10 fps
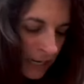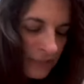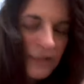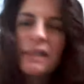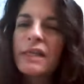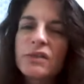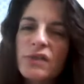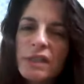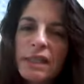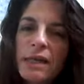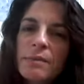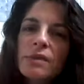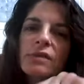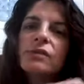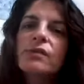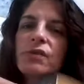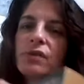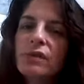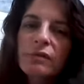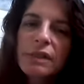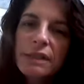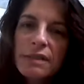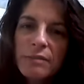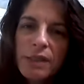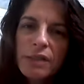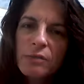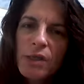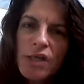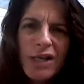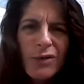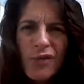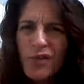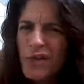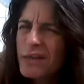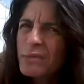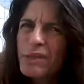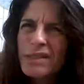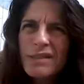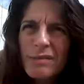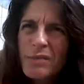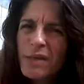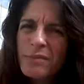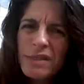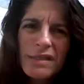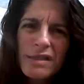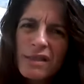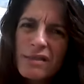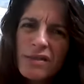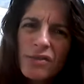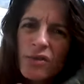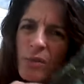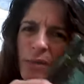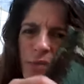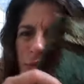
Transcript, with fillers: and then the other thing that came to the thrift store that really doesn't mean too much, I don't think, but sometimes these things do. There might